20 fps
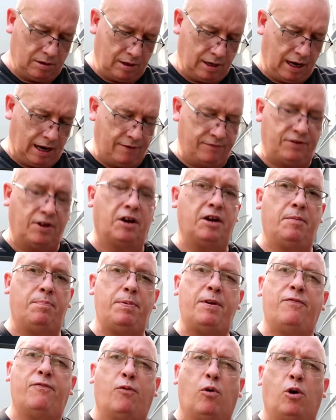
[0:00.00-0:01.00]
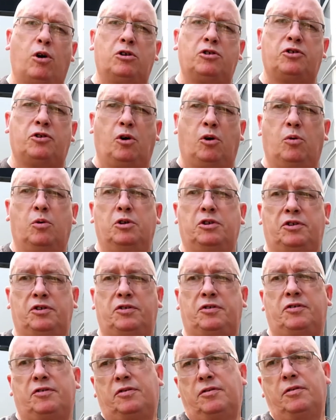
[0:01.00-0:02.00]
I've done it before, so it
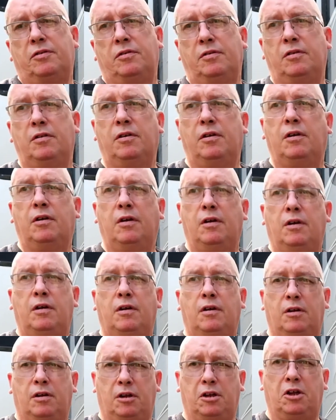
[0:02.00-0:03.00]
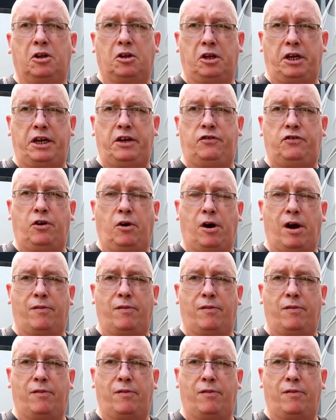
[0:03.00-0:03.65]
was a little easier.